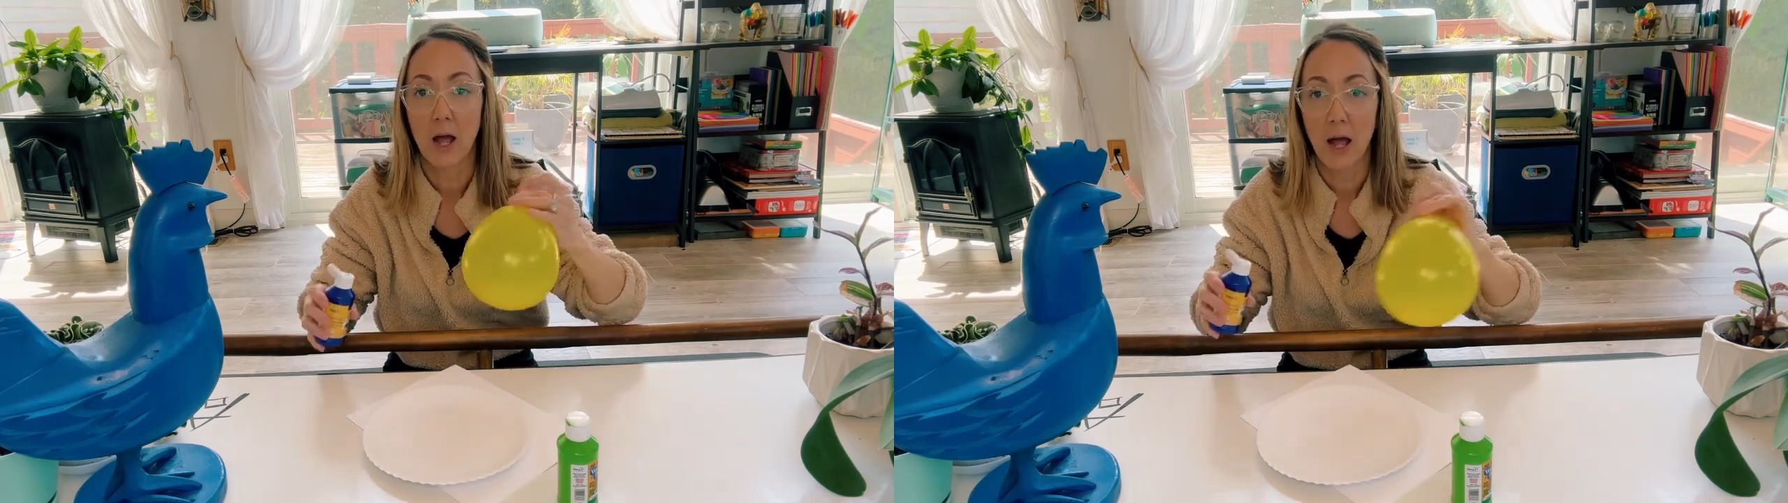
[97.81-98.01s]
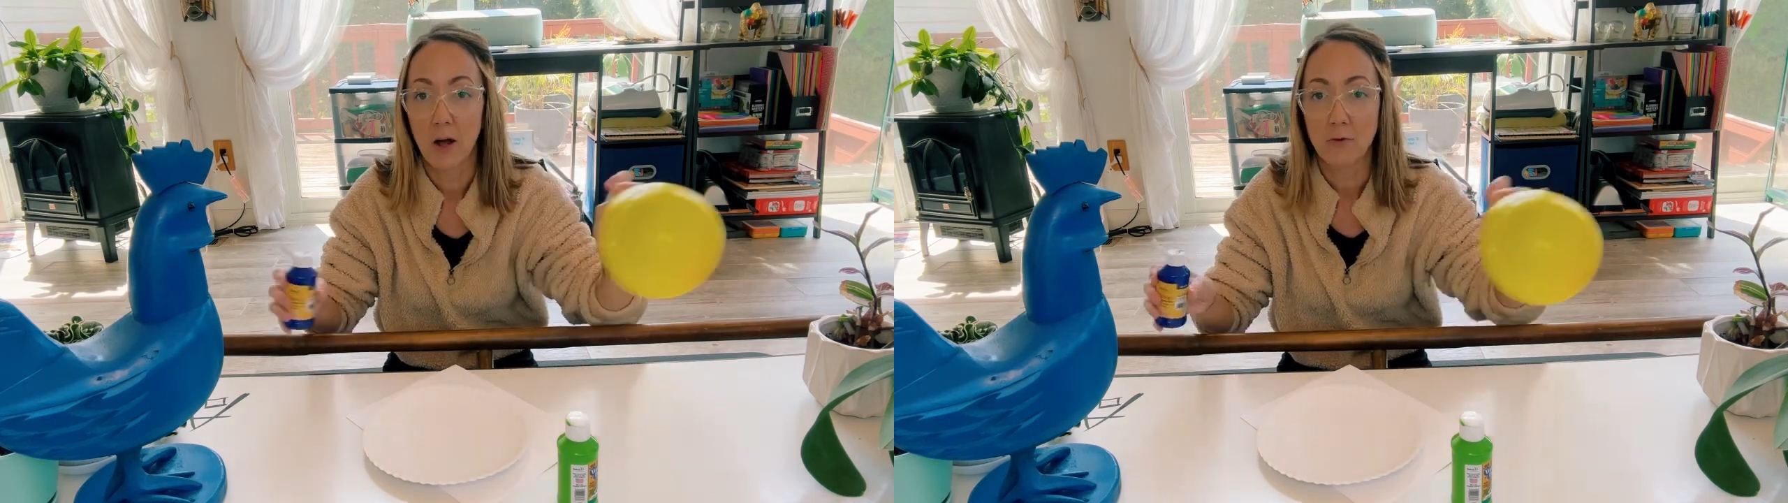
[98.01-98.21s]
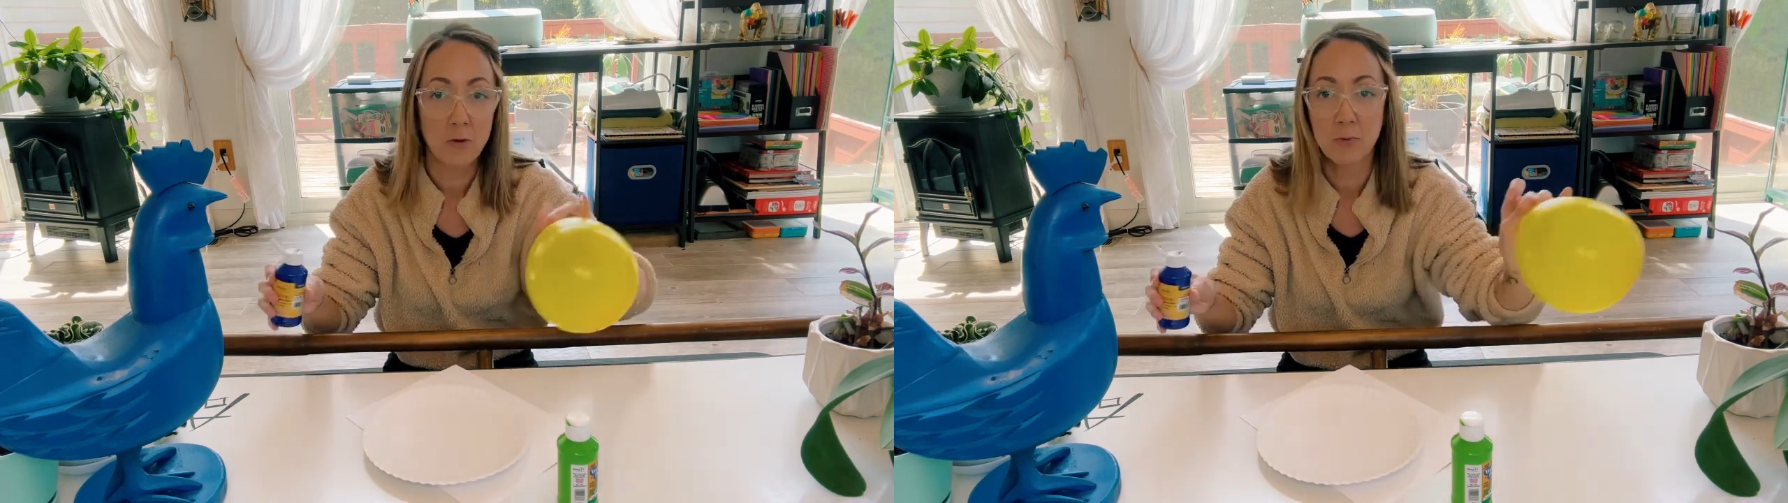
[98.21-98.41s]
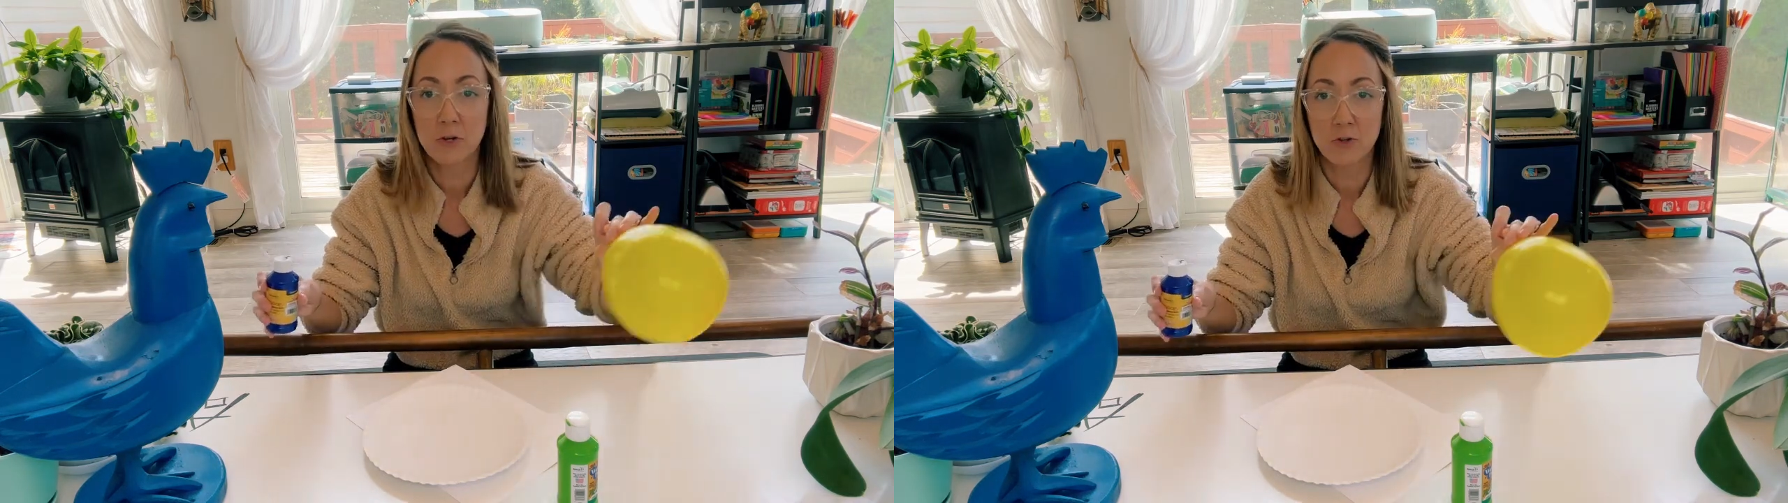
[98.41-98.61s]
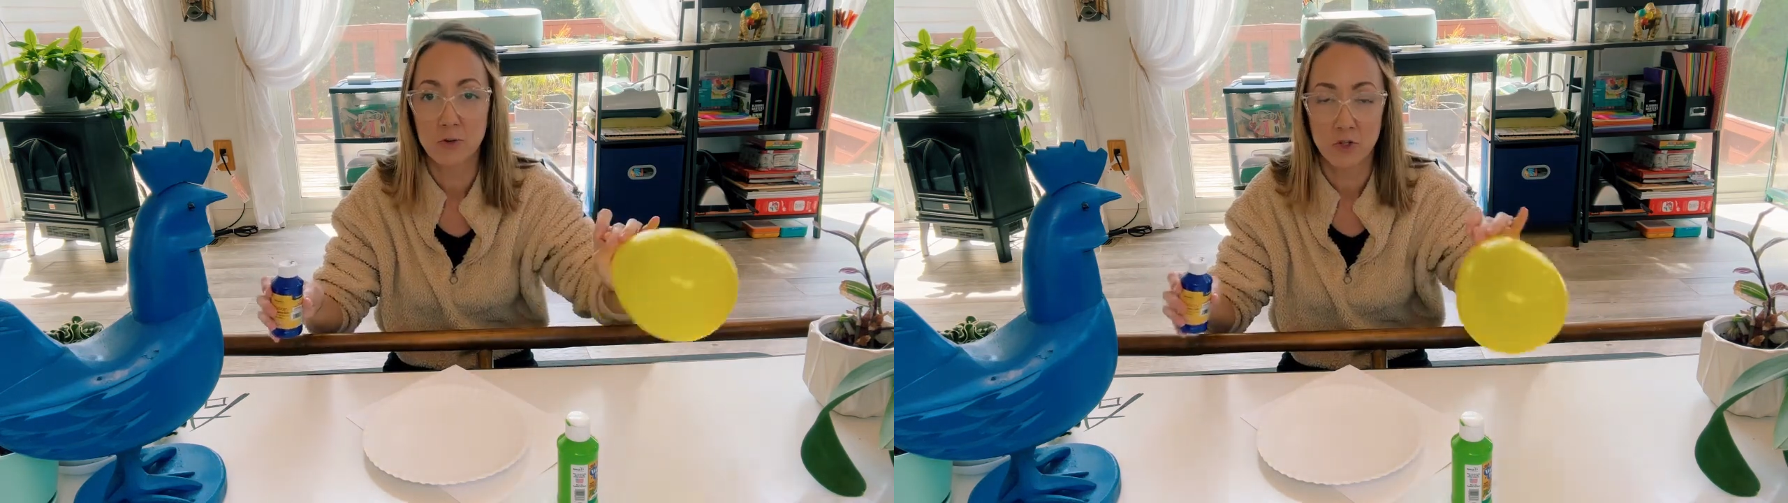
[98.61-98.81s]
However you want to
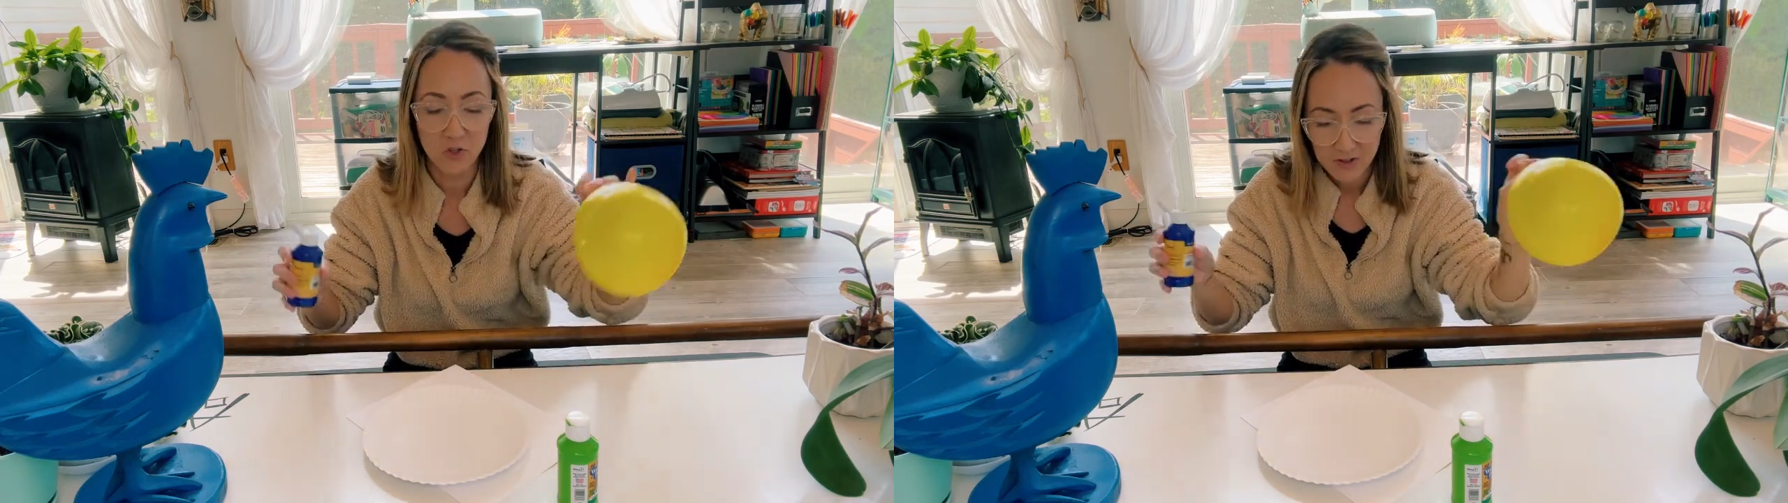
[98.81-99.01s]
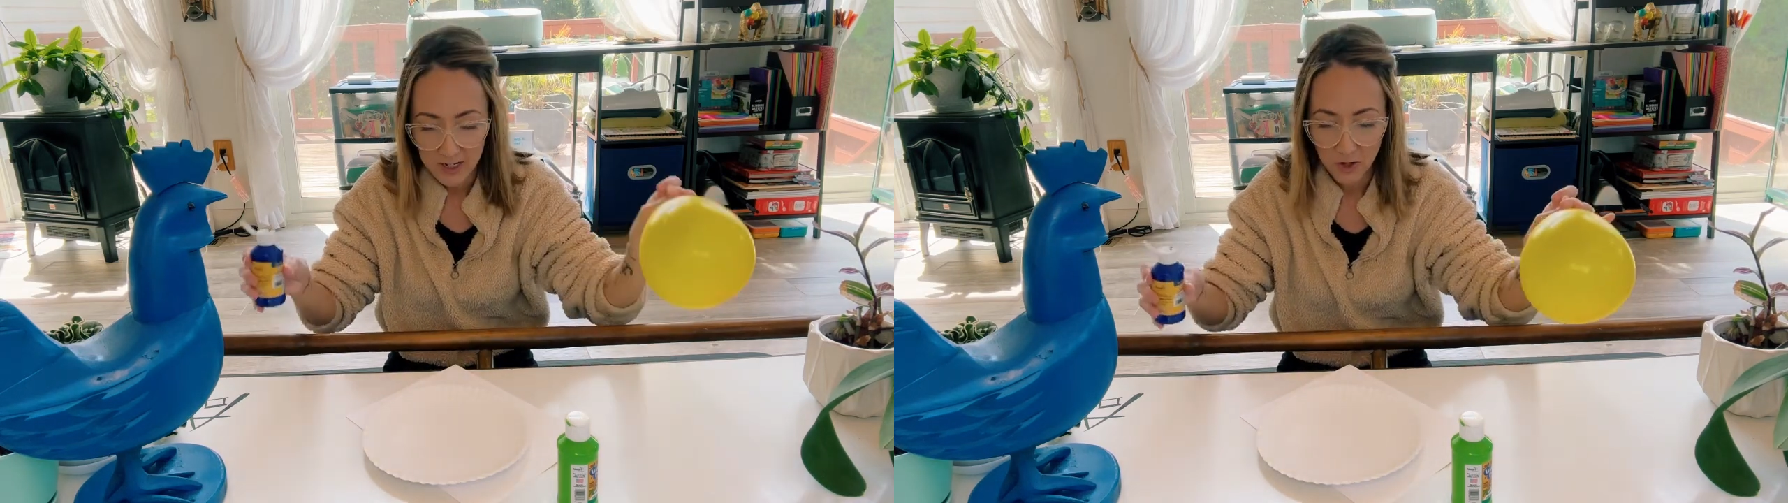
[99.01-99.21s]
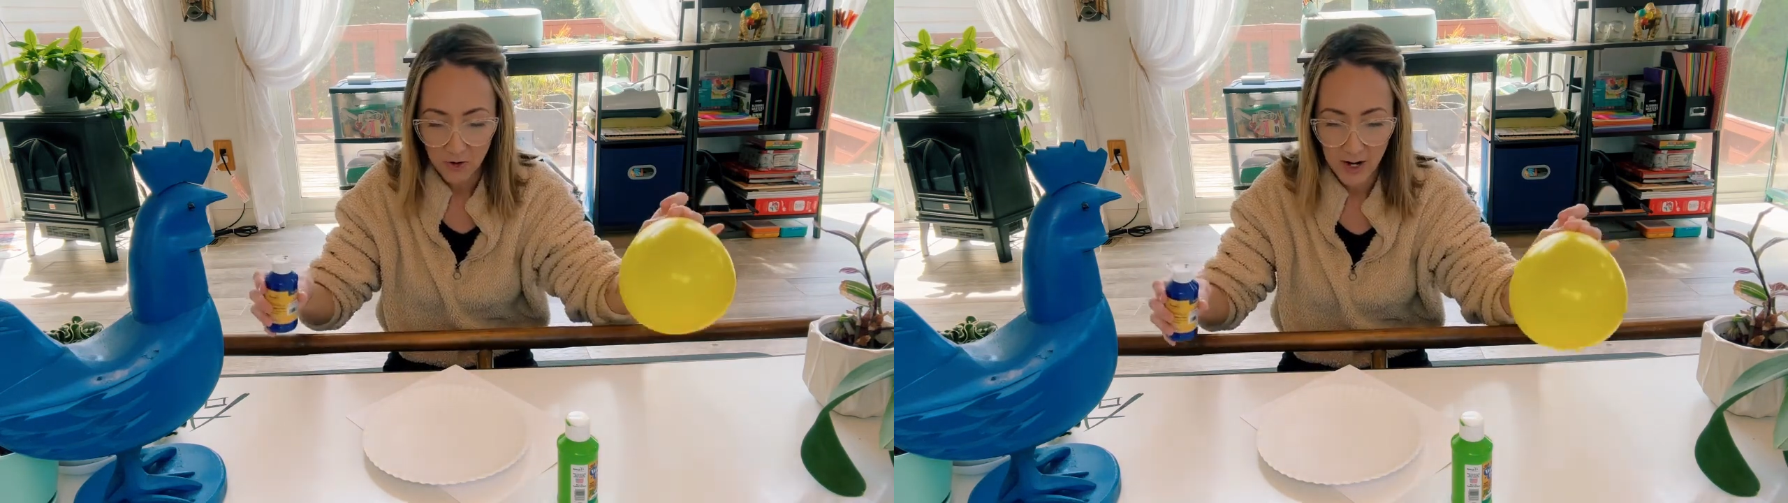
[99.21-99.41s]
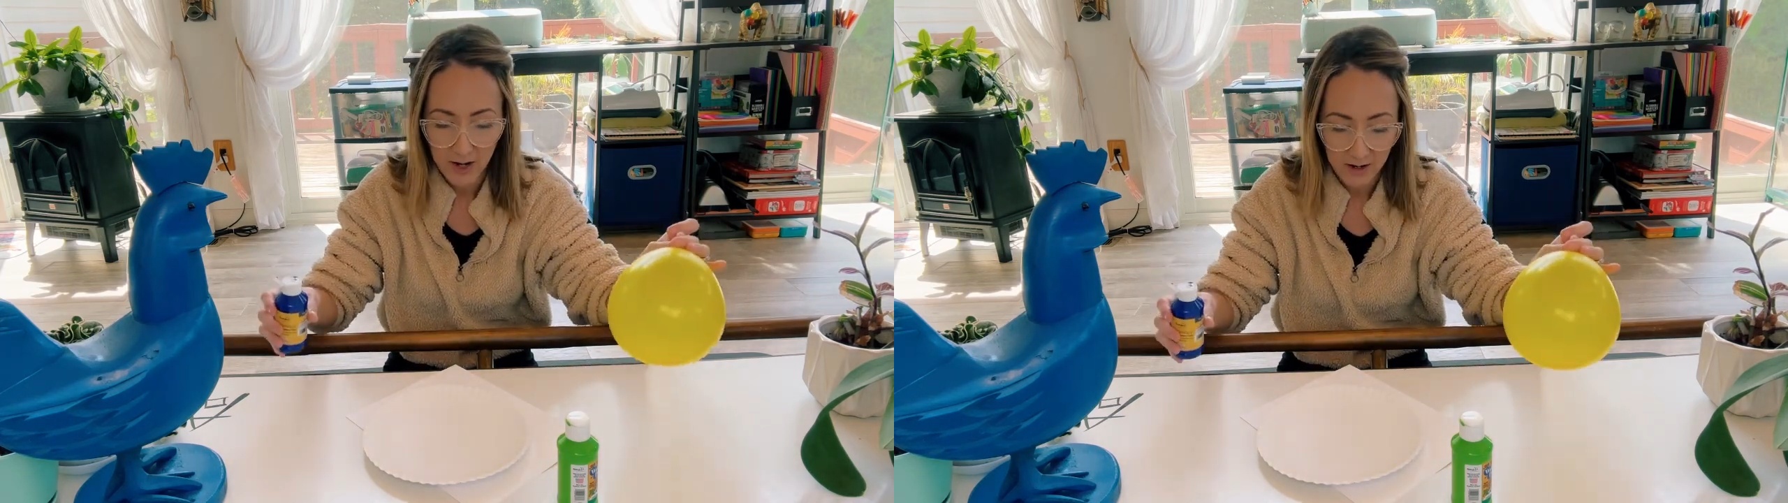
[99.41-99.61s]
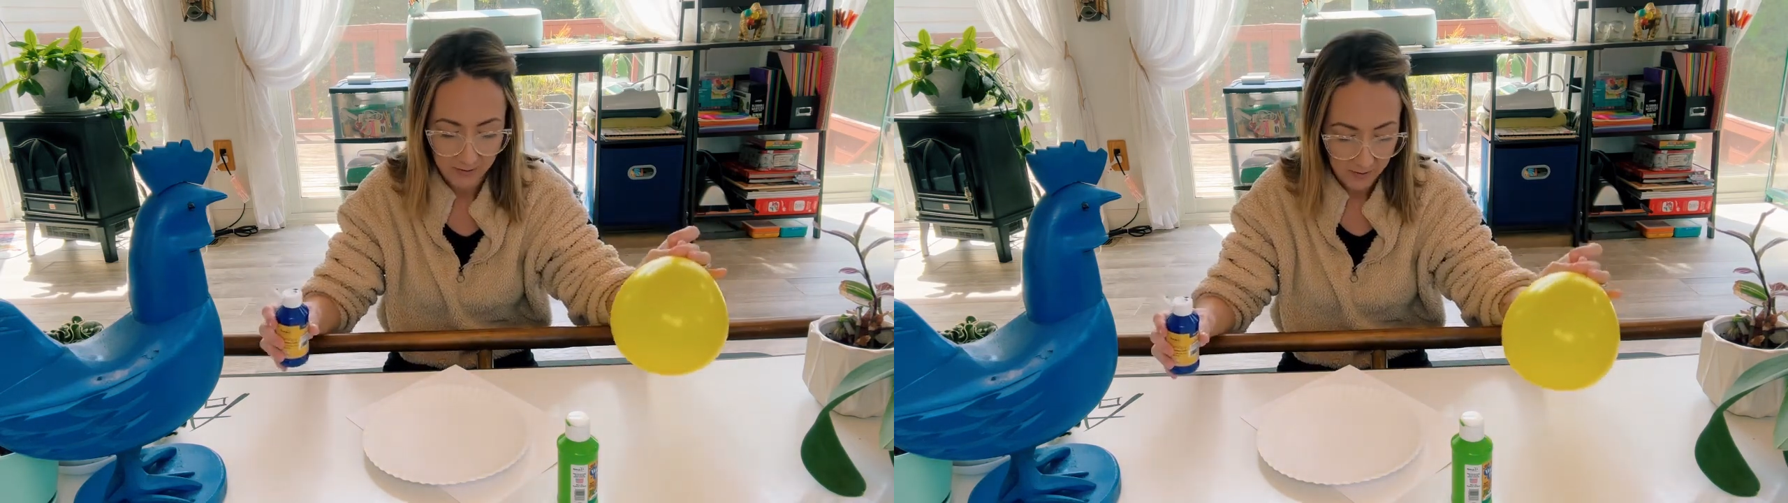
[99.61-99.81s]
do it, just get
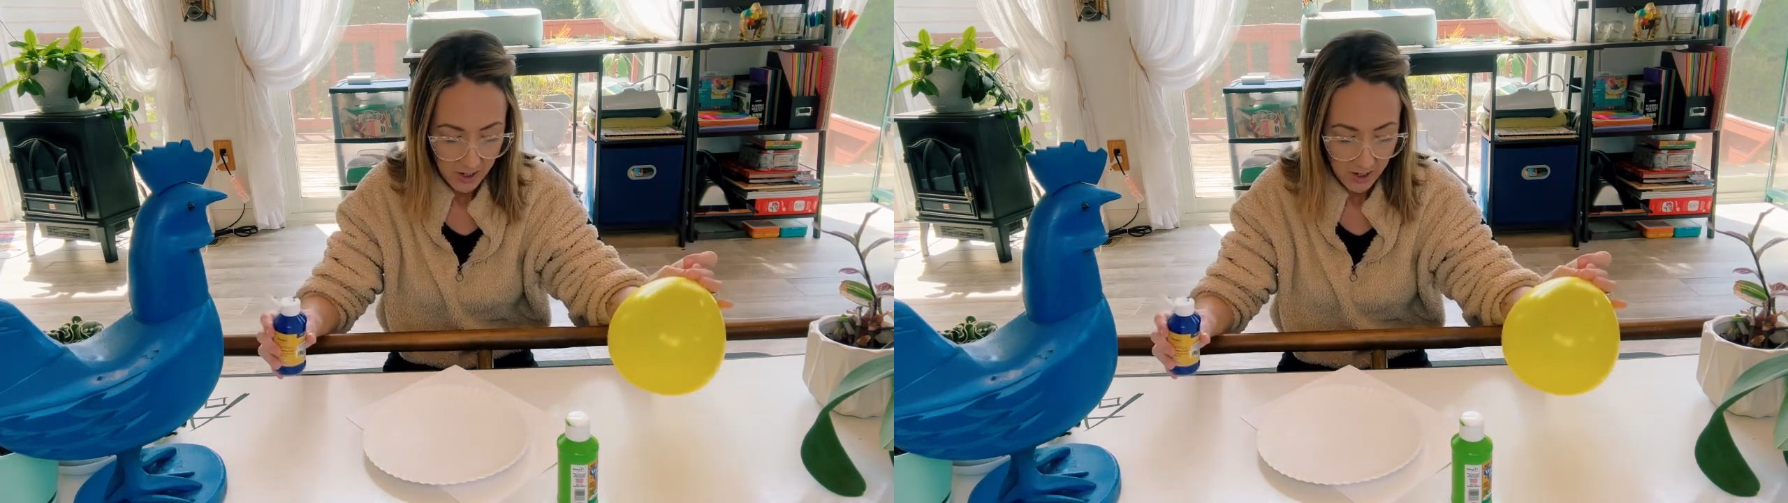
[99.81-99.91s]
creative.